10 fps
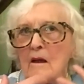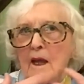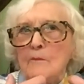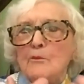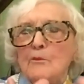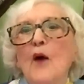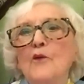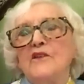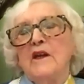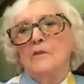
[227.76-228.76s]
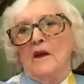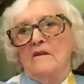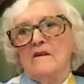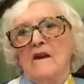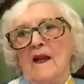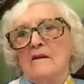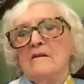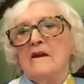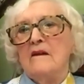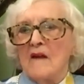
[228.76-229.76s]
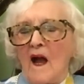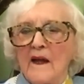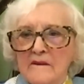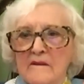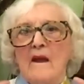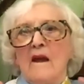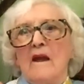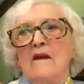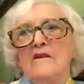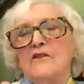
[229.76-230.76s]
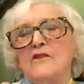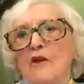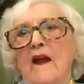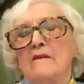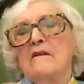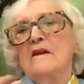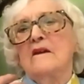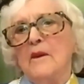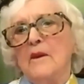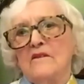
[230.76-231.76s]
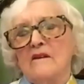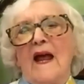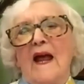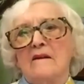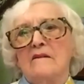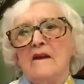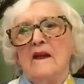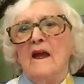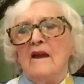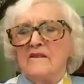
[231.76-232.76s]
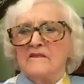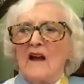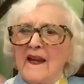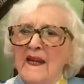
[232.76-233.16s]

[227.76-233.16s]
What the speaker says: imposing personality, his height, his strength, his personality, his style.